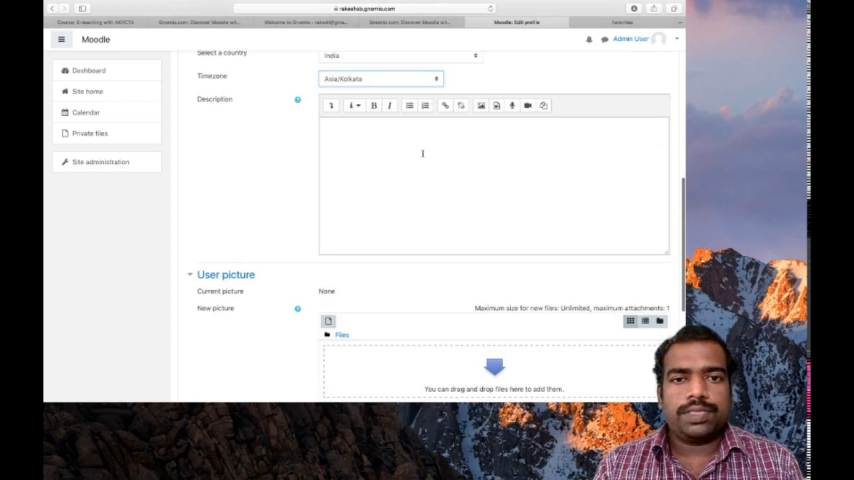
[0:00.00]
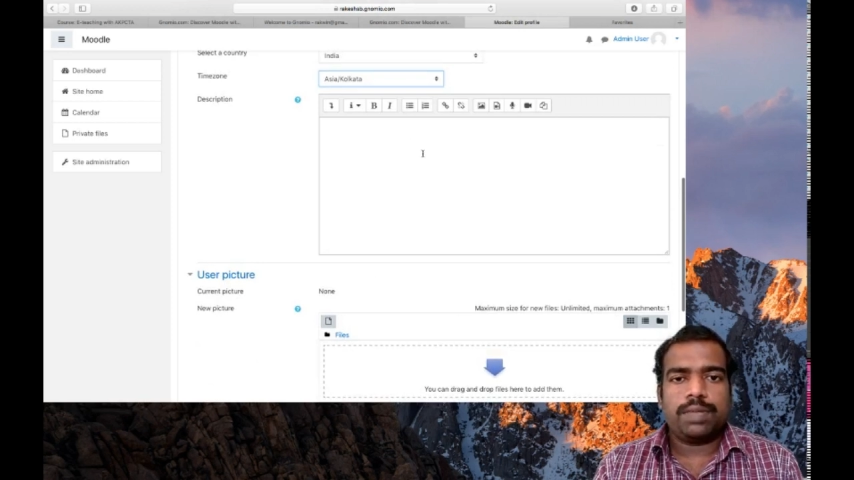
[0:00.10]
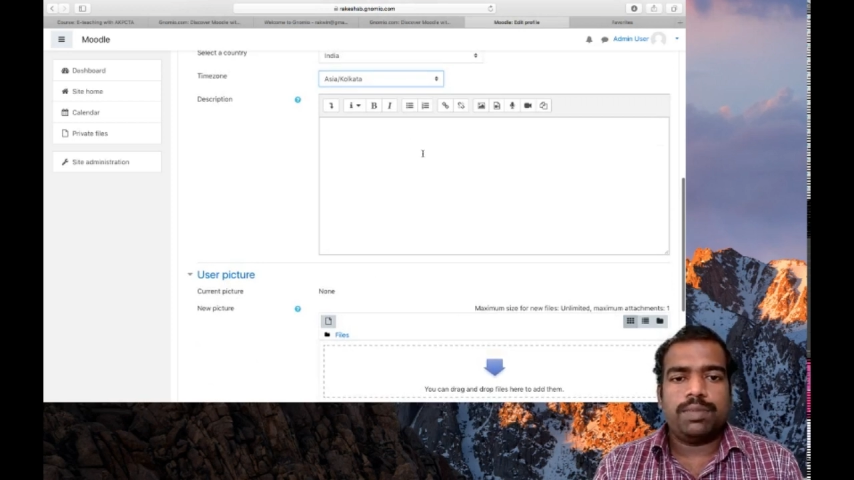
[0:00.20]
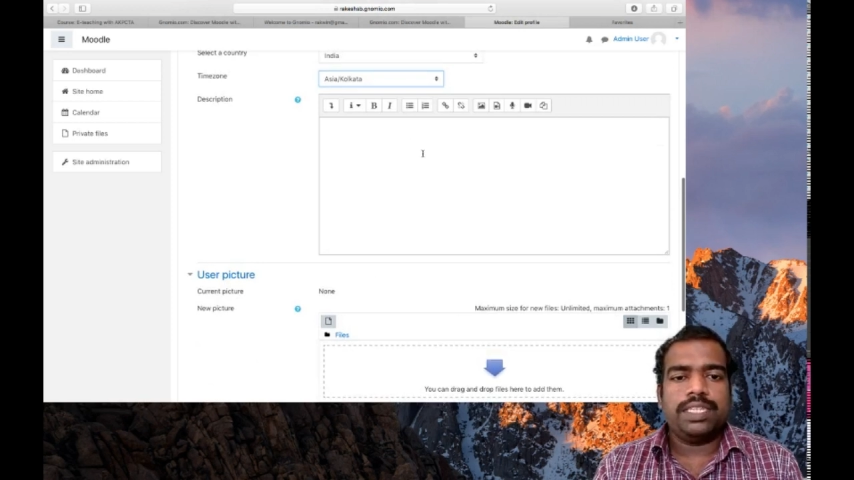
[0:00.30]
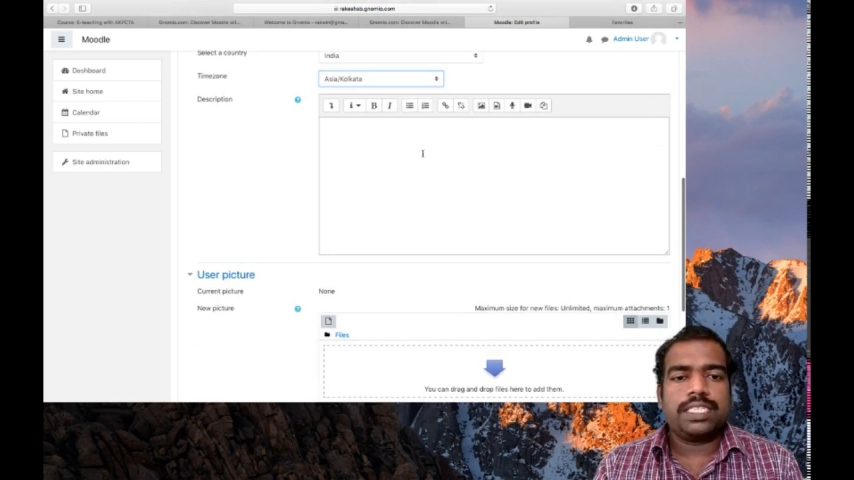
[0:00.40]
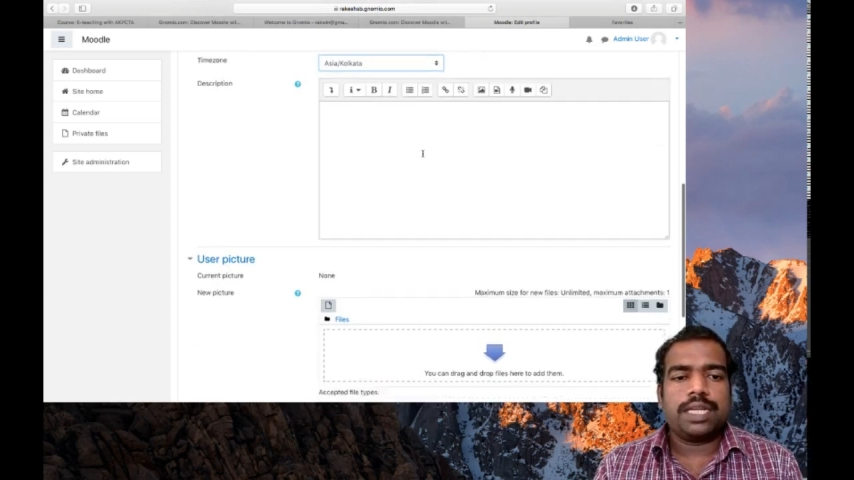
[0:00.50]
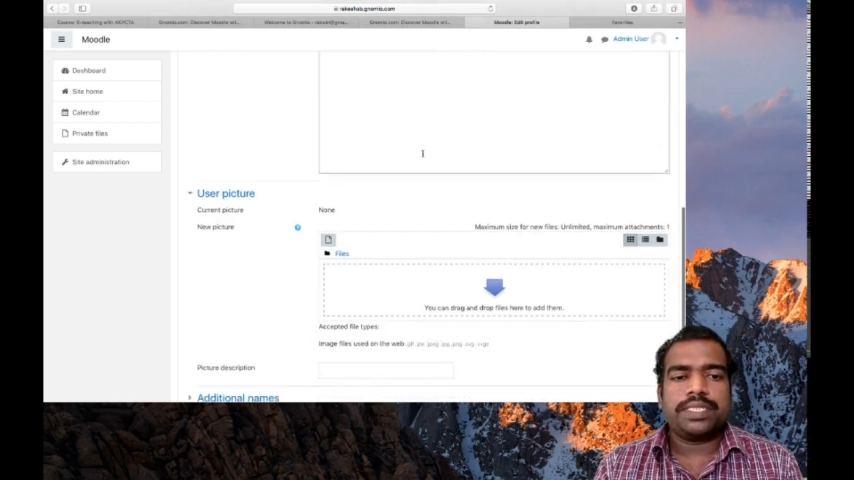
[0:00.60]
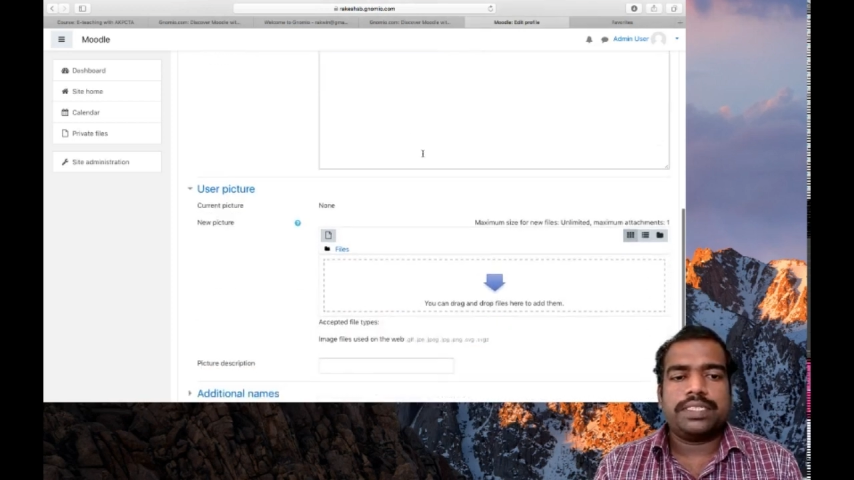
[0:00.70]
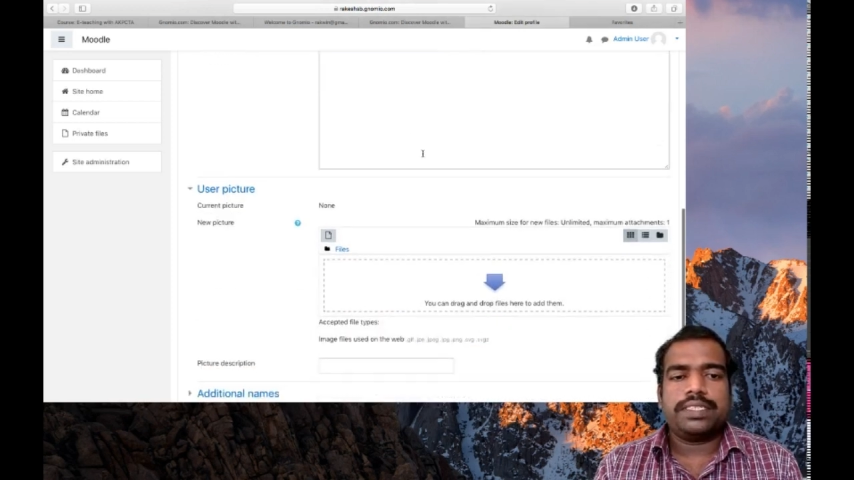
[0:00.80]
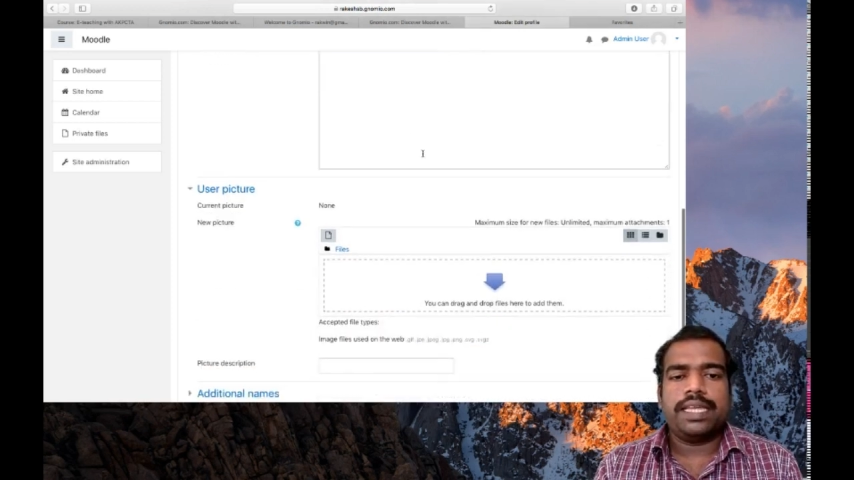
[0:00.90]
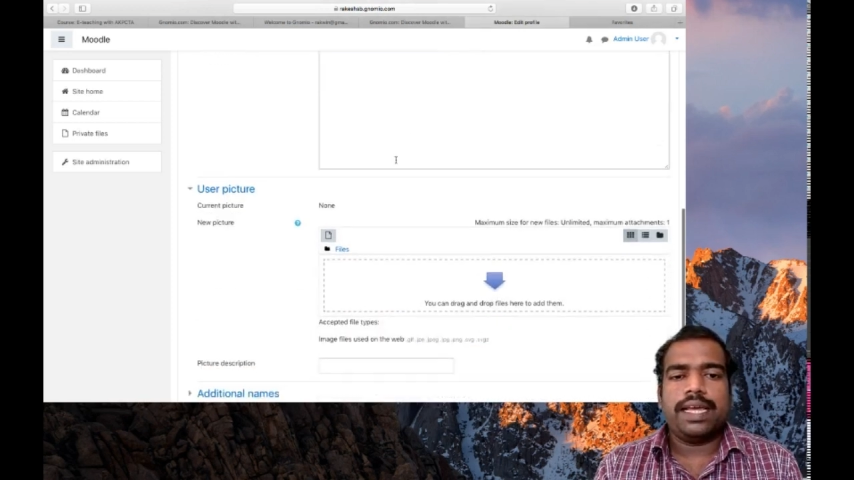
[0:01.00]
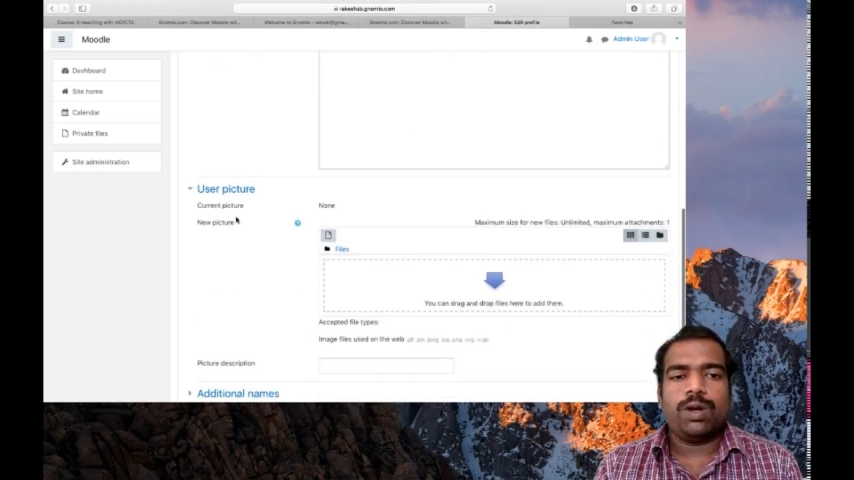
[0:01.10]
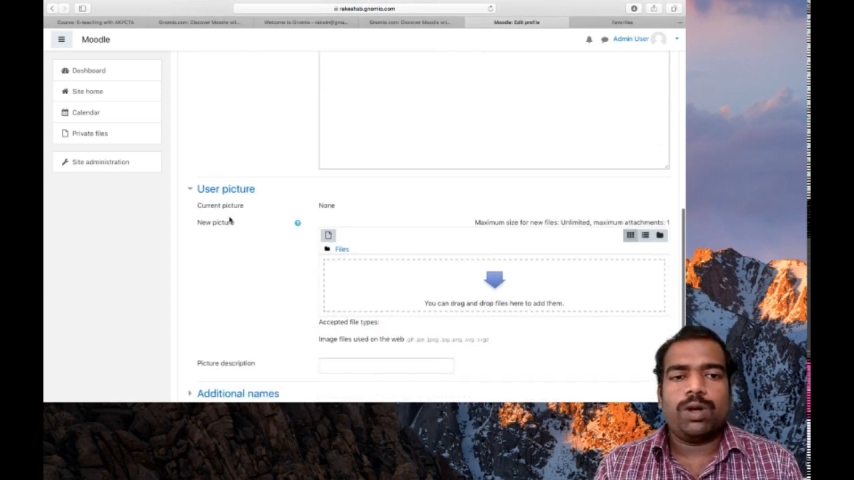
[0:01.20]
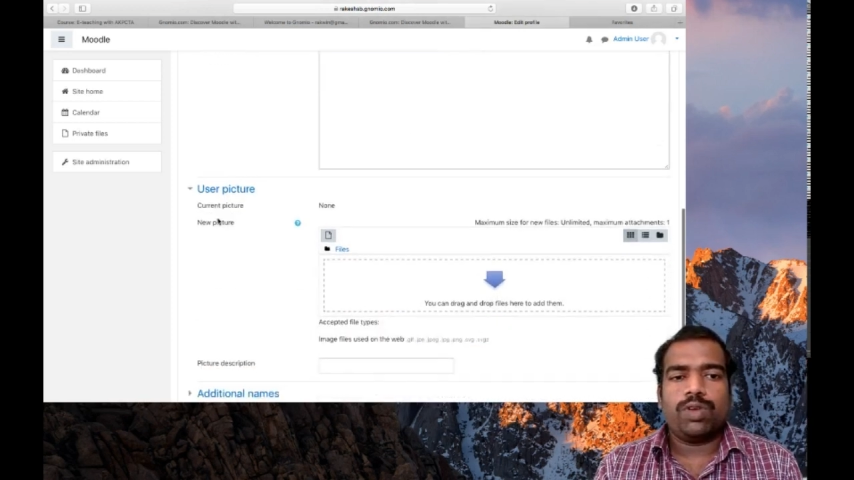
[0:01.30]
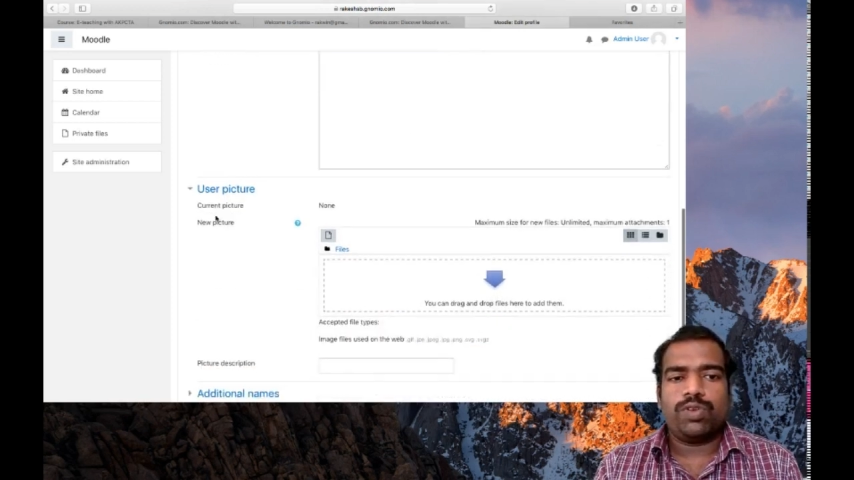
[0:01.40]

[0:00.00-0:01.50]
some descriptions there or if